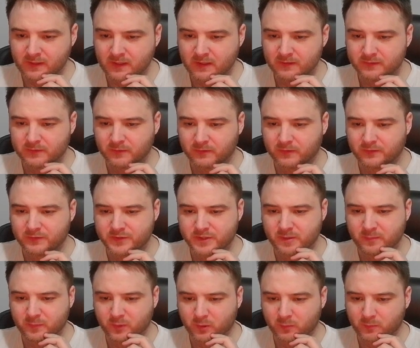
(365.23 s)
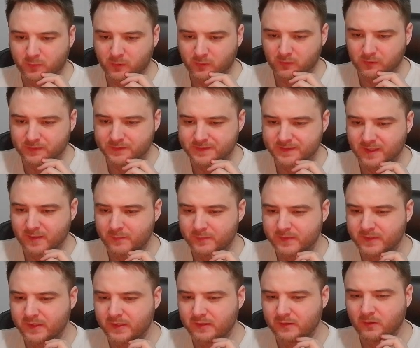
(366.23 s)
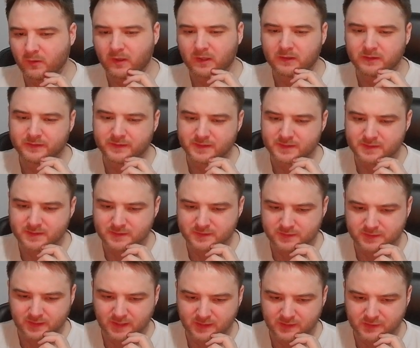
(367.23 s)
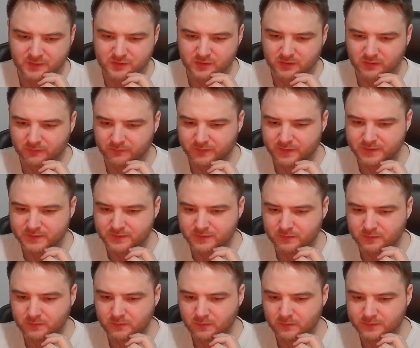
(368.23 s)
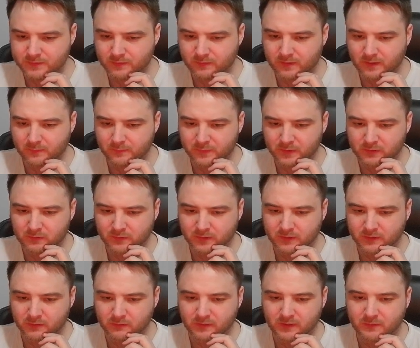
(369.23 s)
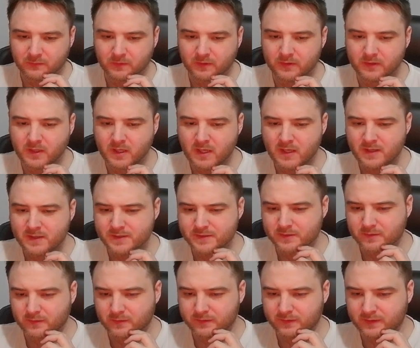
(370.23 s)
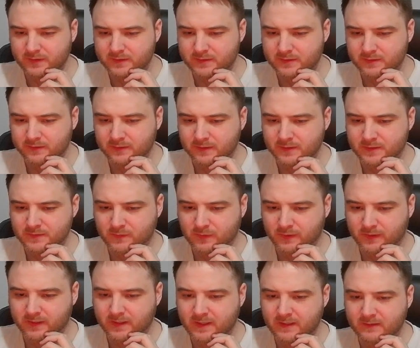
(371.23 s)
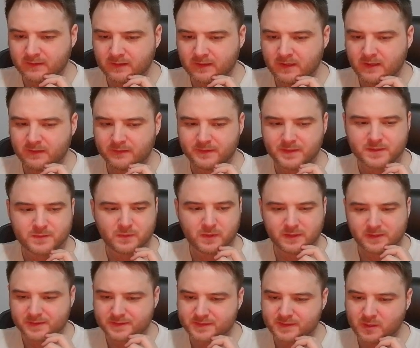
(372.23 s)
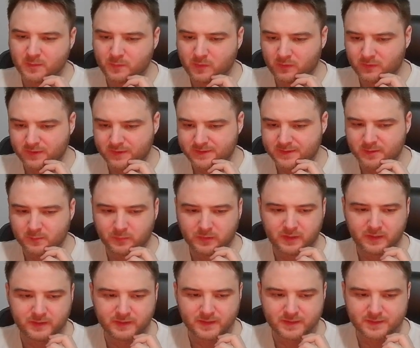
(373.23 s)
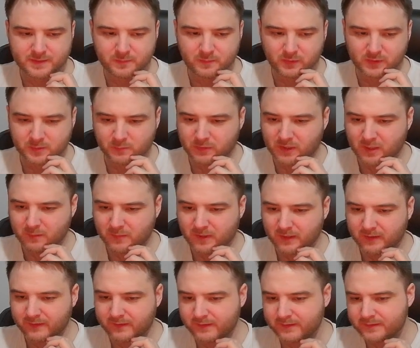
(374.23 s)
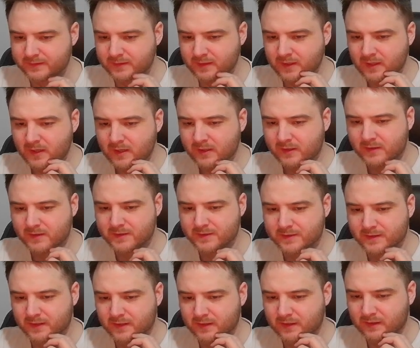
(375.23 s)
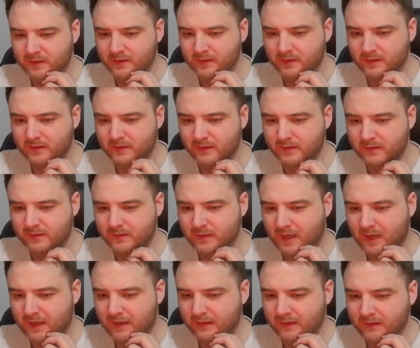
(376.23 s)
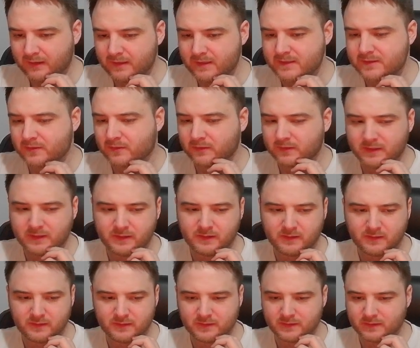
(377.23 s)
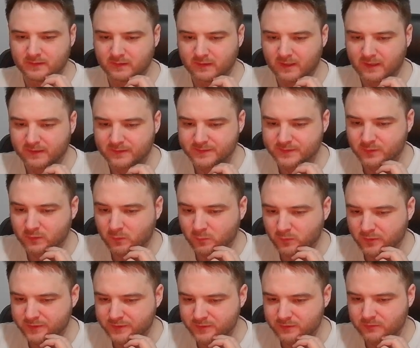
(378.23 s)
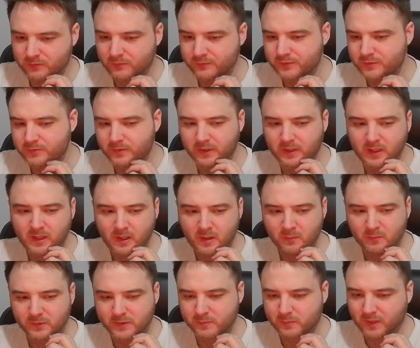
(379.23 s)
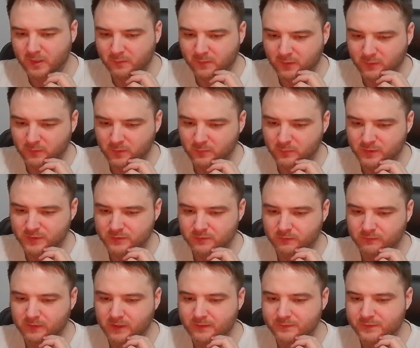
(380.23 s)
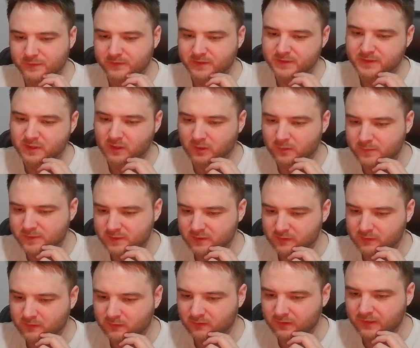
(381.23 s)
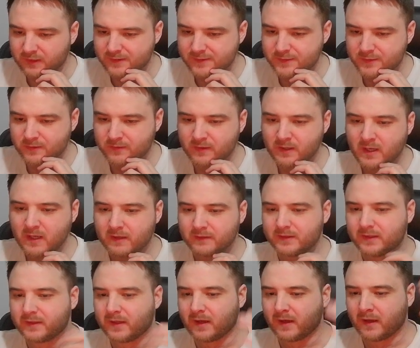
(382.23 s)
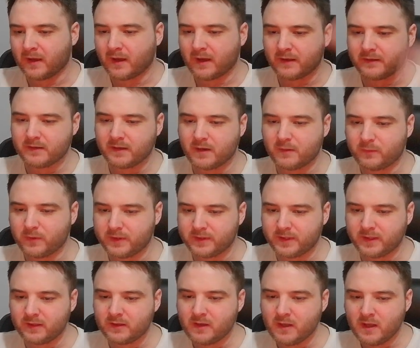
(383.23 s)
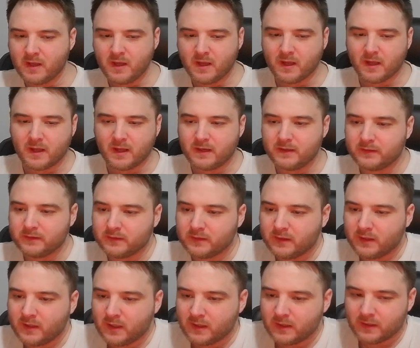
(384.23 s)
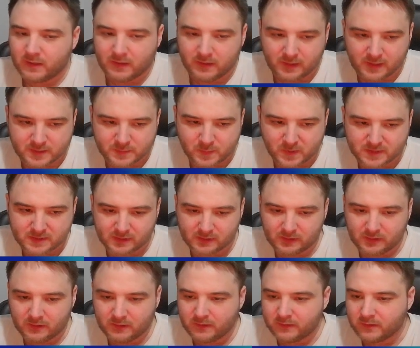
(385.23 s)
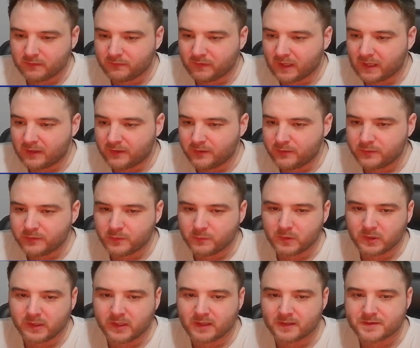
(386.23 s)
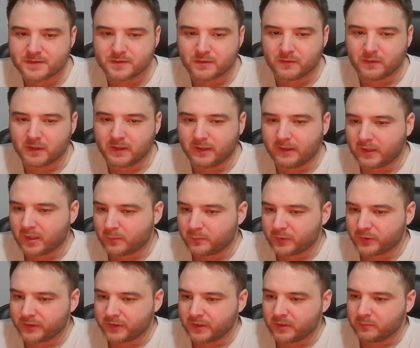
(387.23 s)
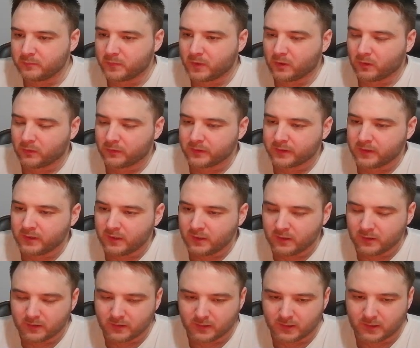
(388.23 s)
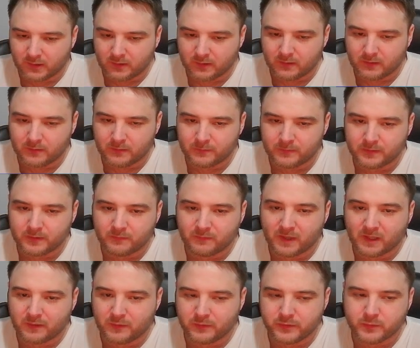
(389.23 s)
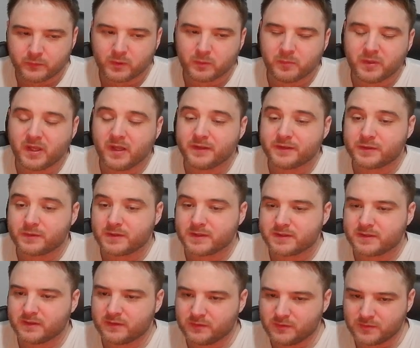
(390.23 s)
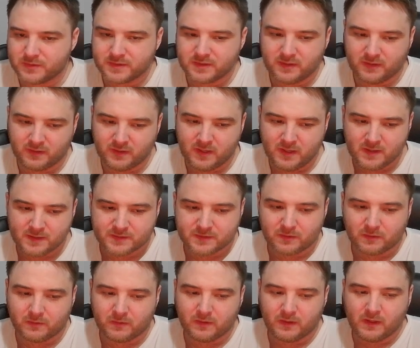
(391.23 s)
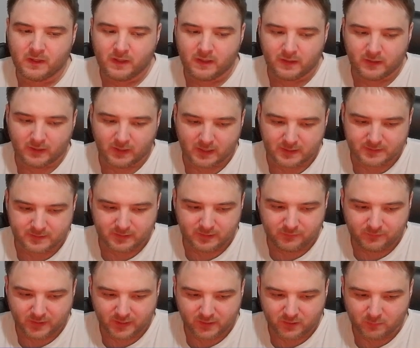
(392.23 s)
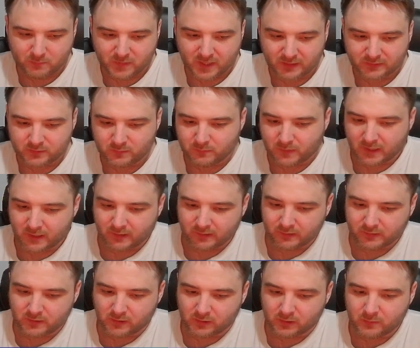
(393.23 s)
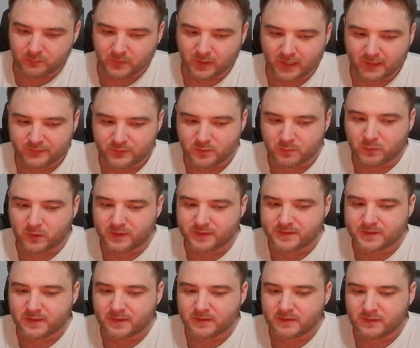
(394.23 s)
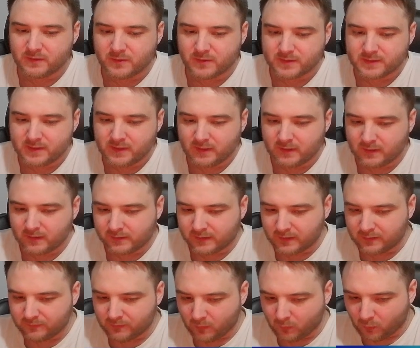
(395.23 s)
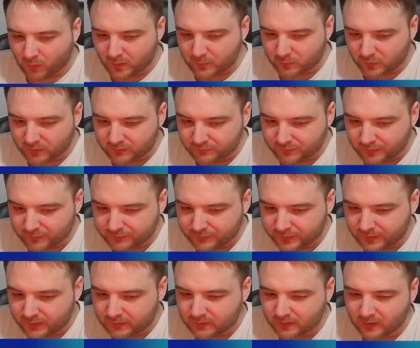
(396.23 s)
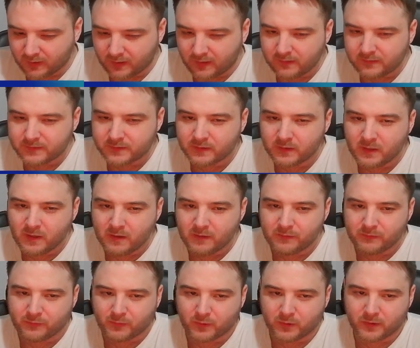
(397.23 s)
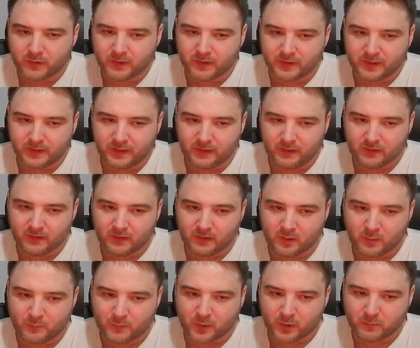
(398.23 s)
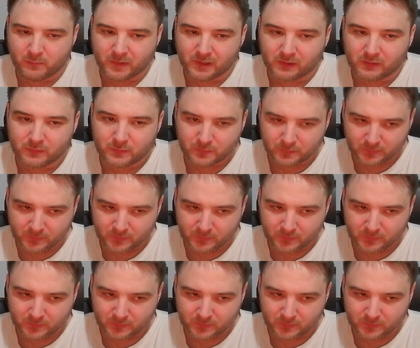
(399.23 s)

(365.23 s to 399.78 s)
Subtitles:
total gem per pull, same thing. Oh, well, this is the addition of these two. Sorry, I'm not looking the right one. So this for that. This one is simple. It's simply this multiplied by this because it's only like 0.03 multiplied by 1.05. So this column is a little easier. Then I had everything, and it's basically the value you will get. So here I put in bold the value you will be interested to see. So if I come back to my column at 2.6, you see it gives 1.158 for the Mellow.